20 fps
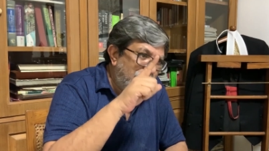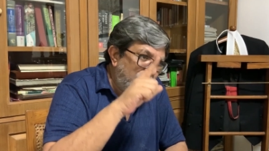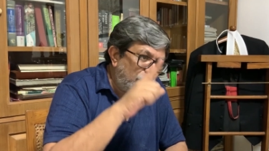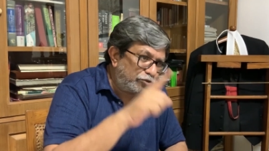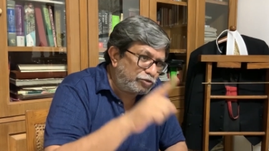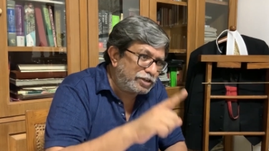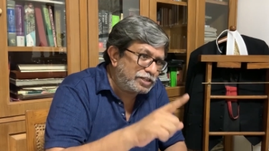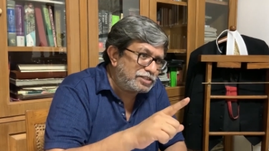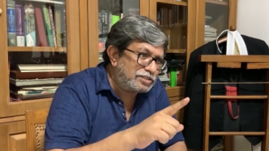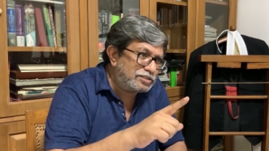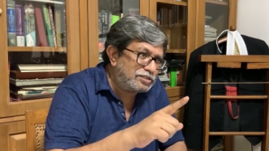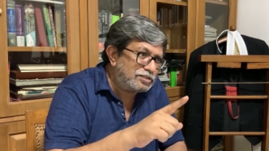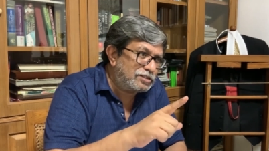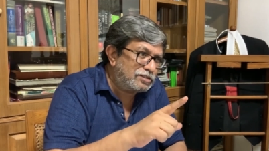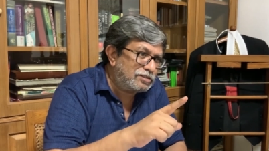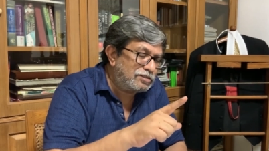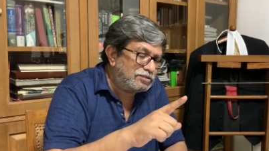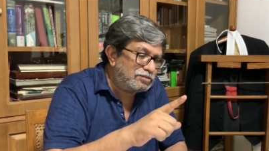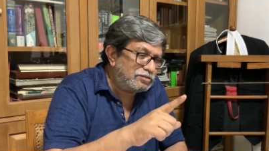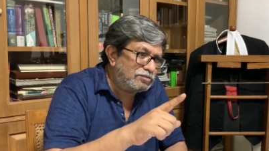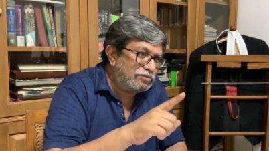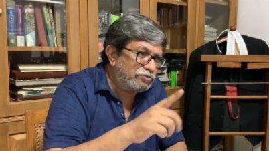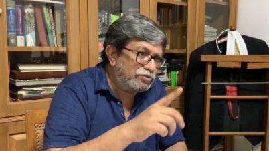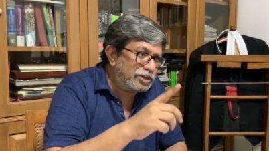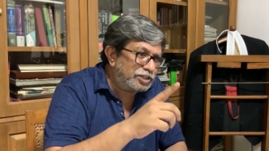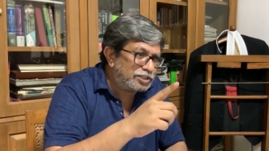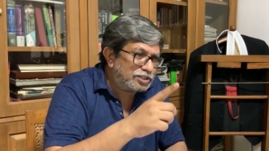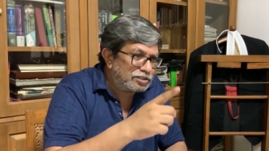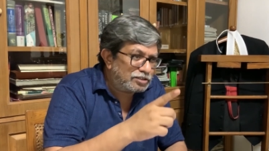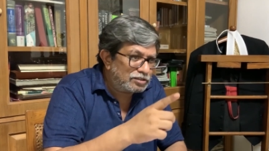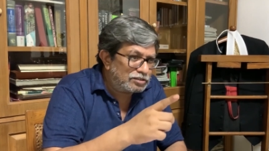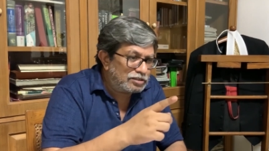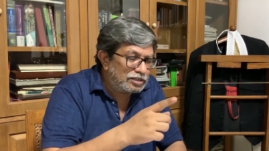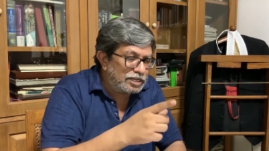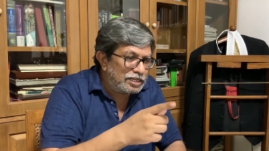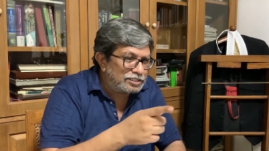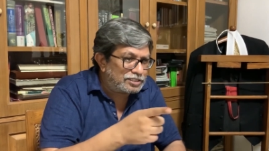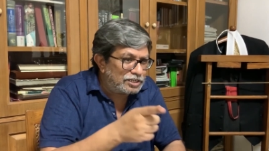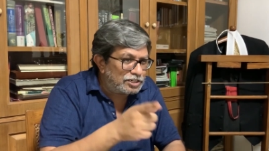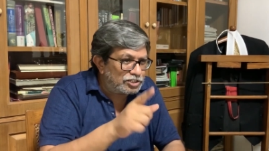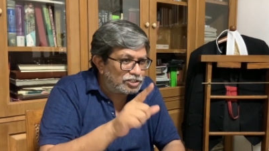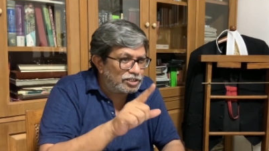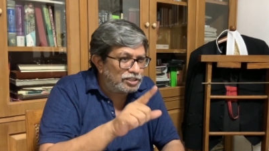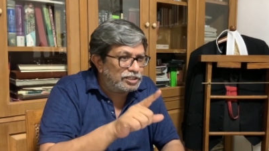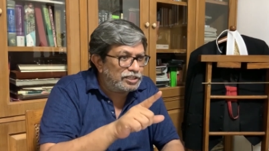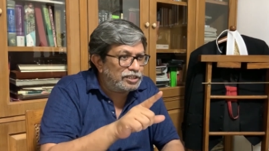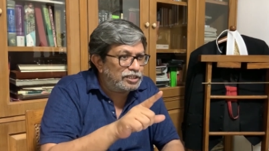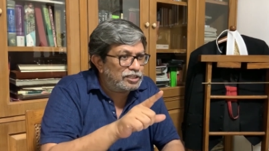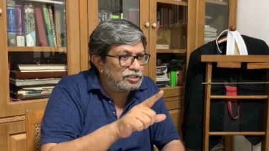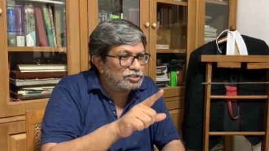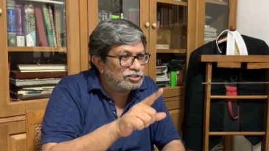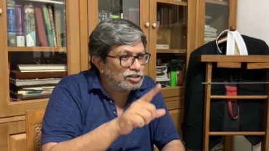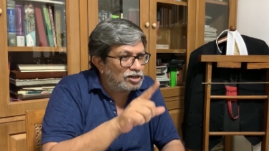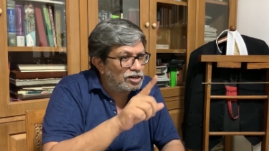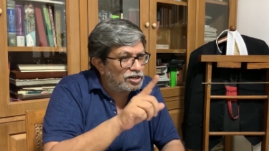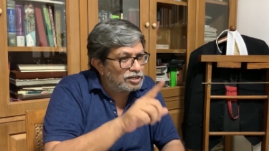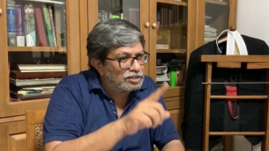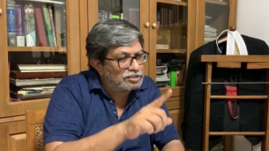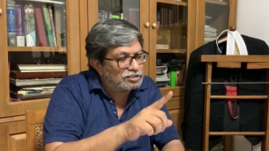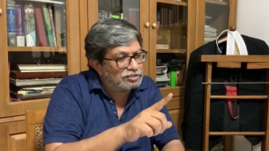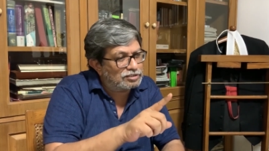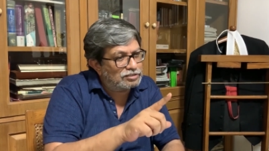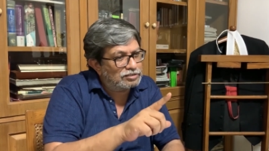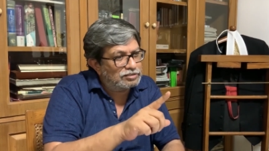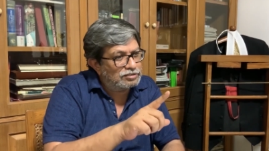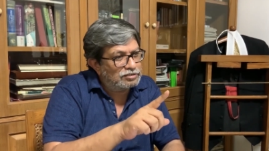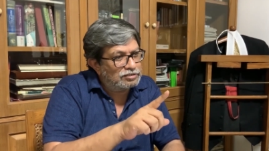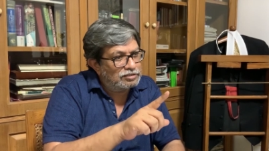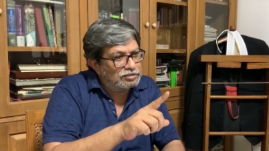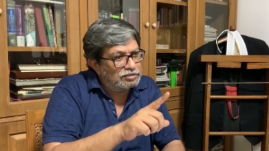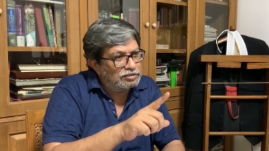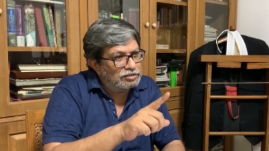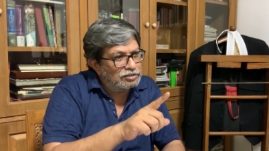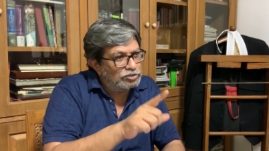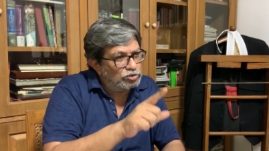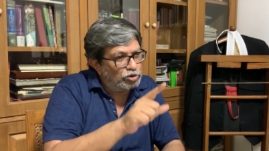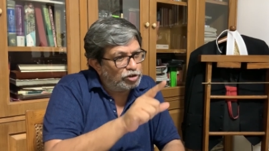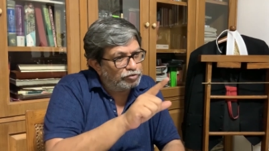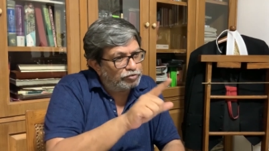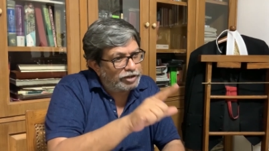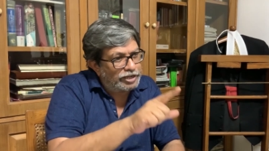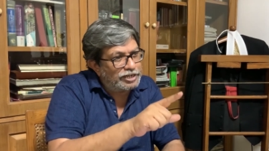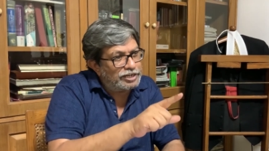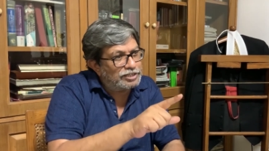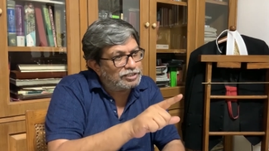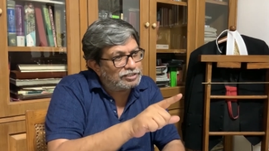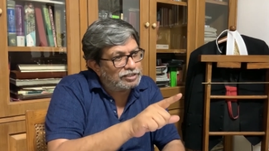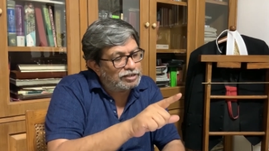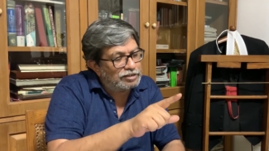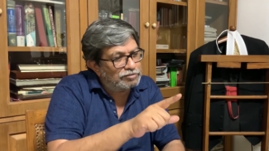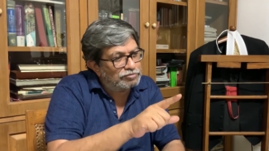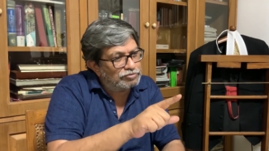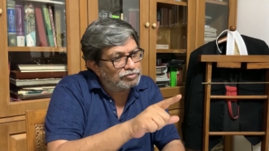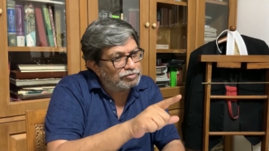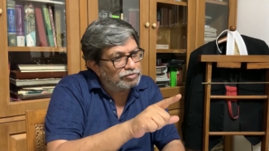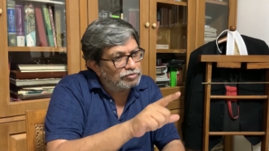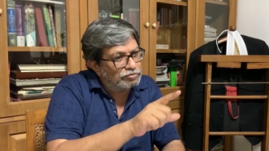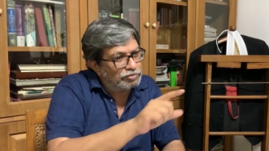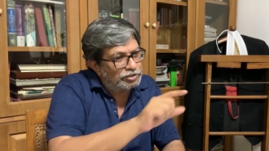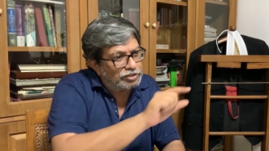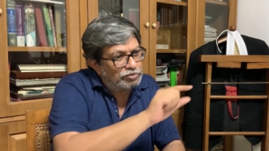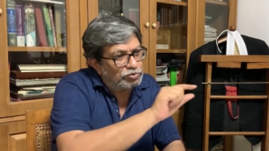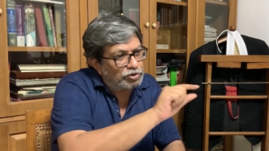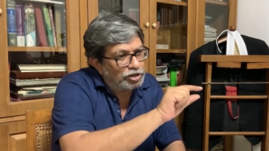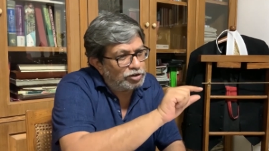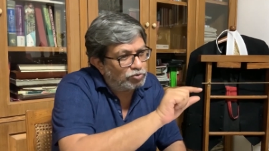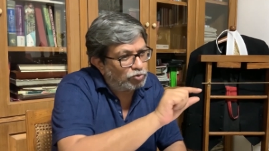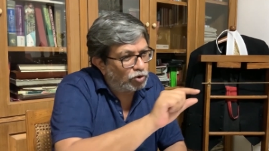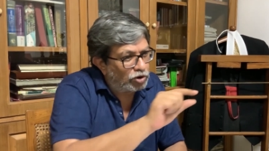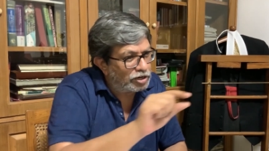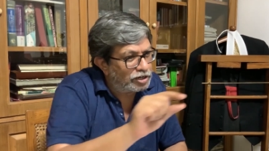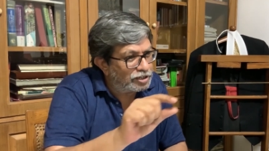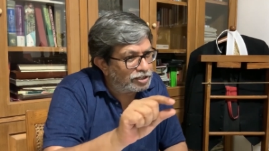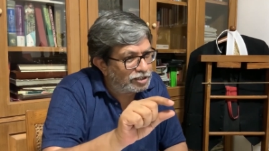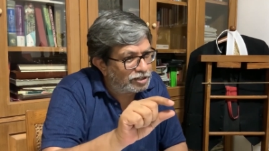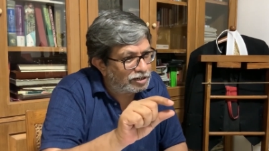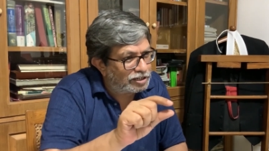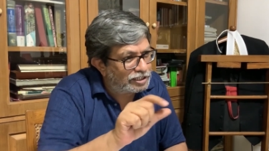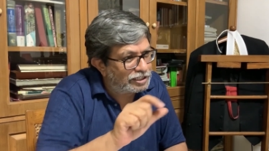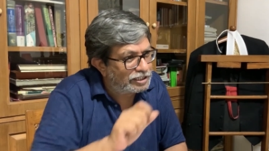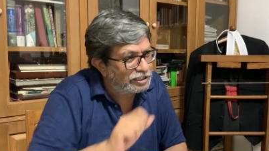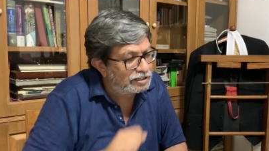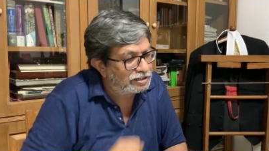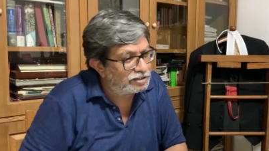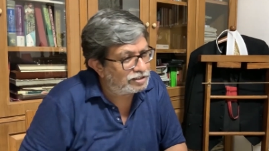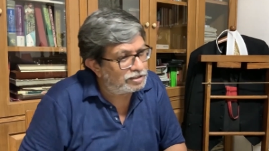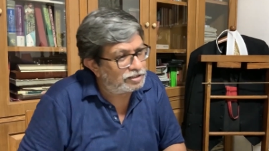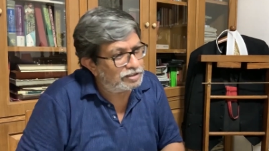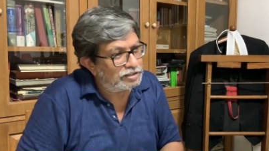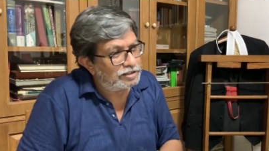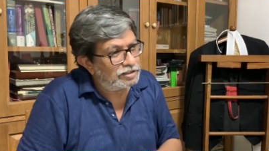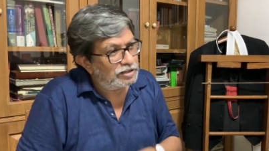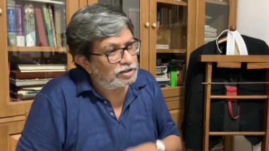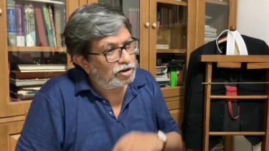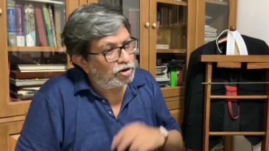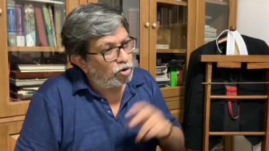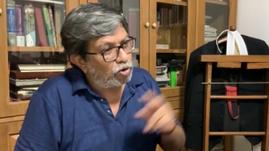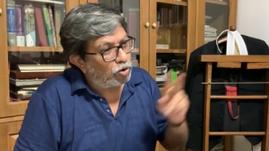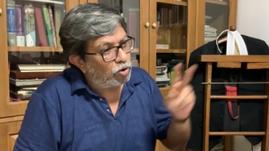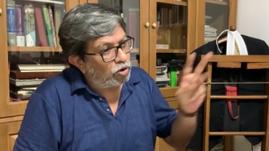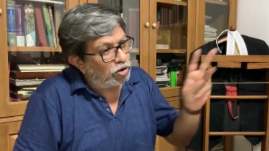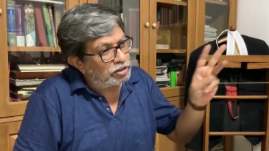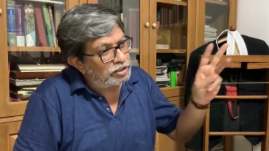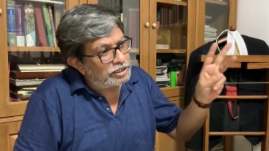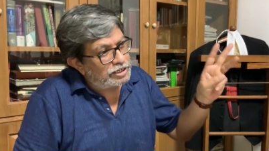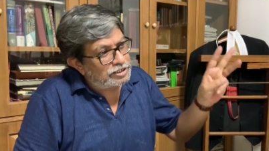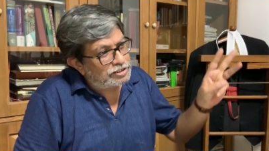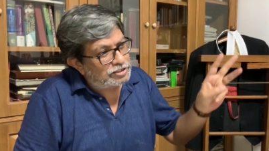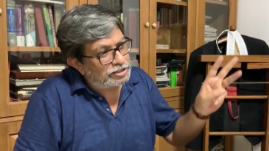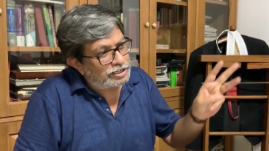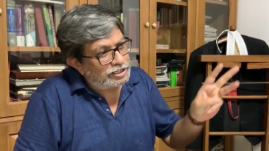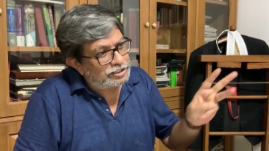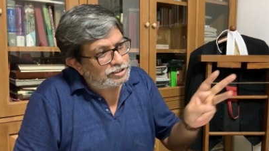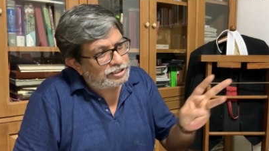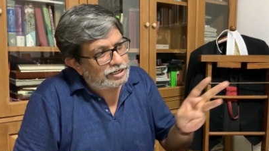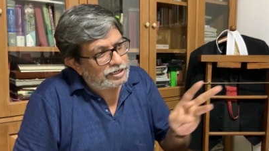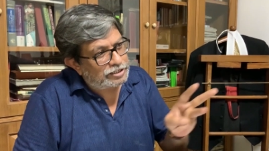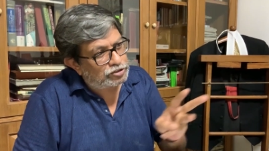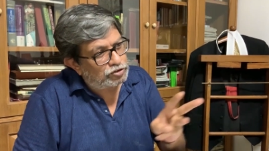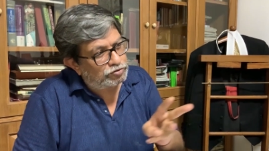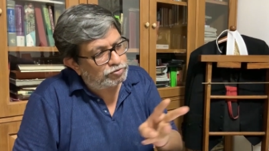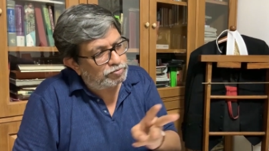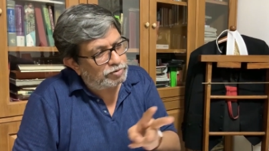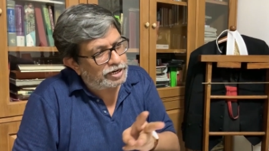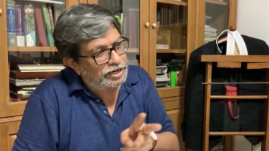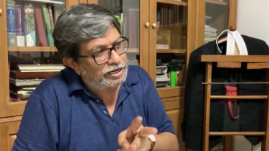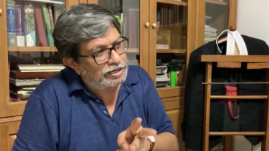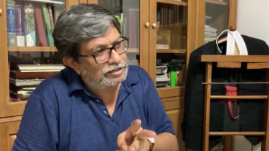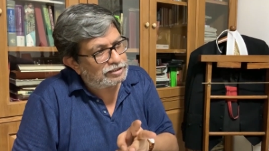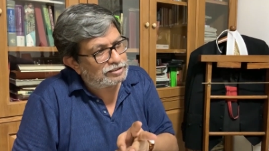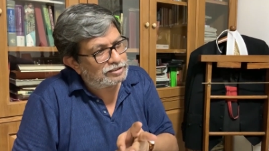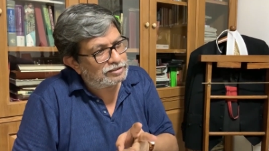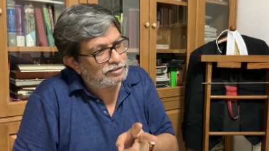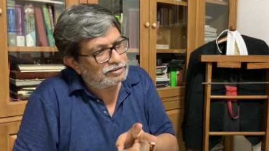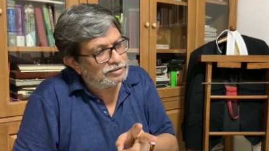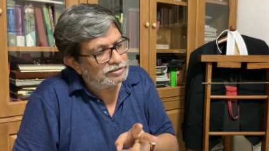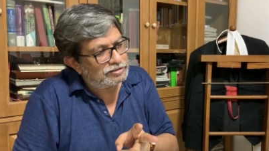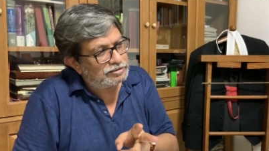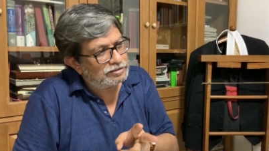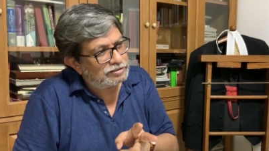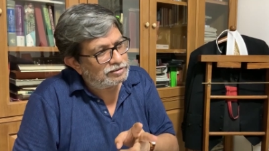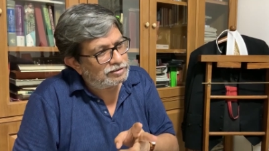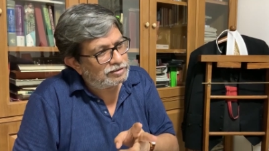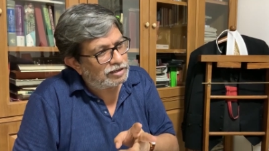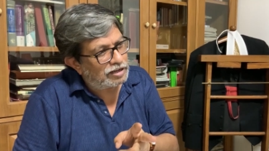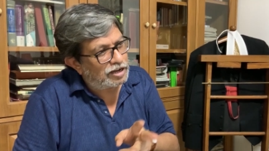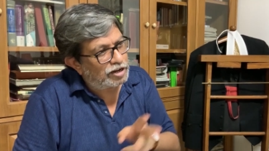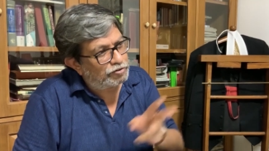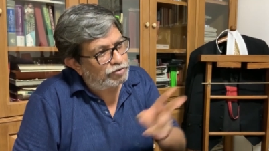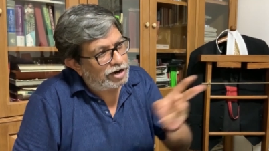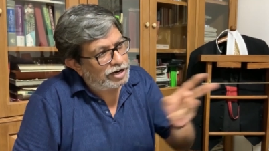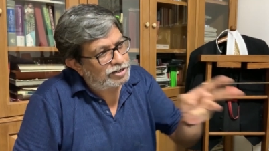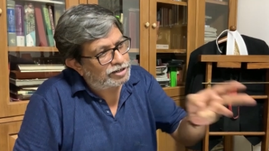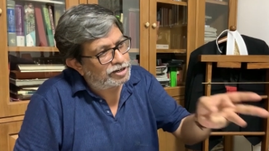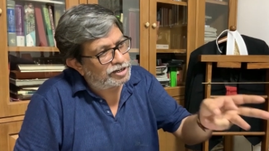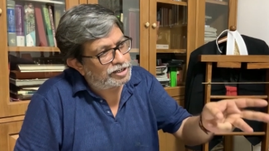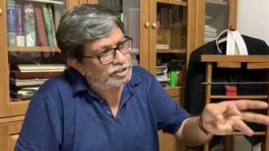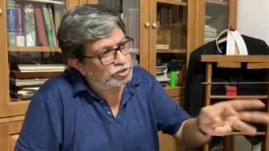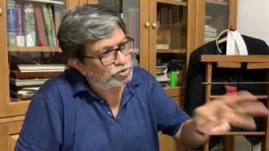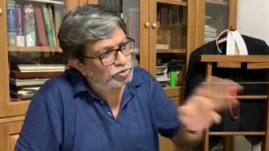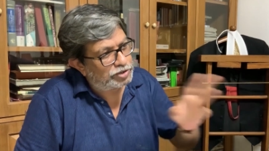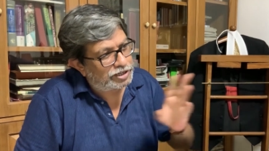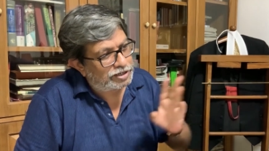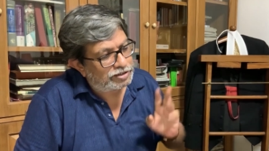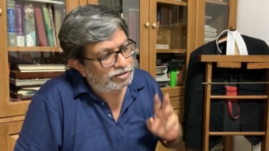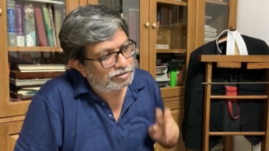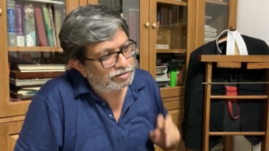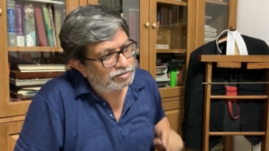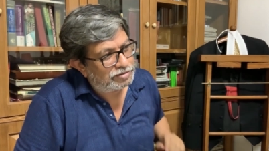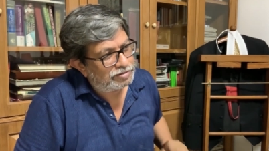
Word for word: an offense, which essentially starts to define itself with the word voluntarily, all these three states of mind are factored into it.